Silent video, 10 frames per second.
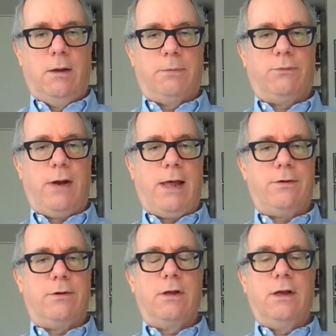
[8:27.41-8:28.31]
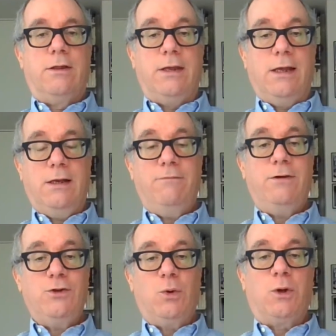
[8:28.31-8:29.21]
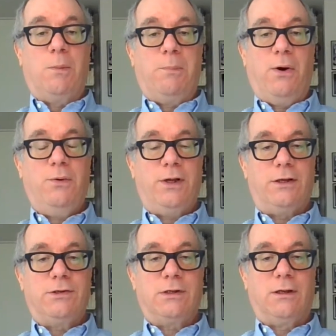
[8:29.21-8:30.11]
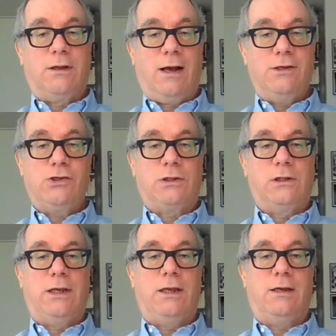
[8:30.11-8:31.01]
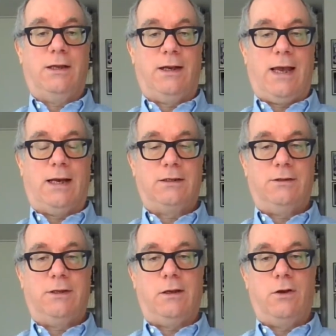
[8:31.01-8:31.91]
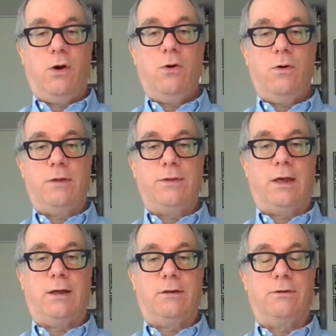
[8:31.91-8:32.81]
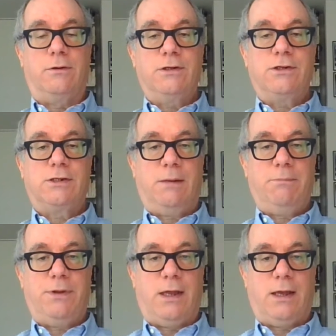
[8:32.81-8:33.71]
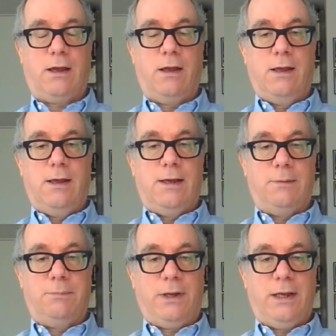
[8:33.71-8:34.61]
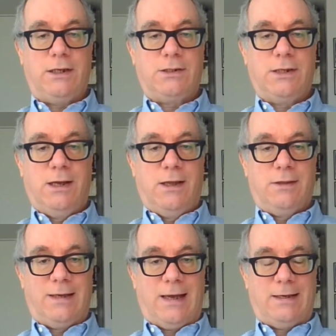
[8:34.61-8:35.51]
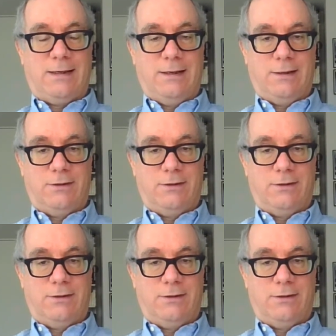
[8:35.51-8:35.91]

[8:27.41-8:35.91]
but rather the individual components logically connect, and they know, and that there is something in place that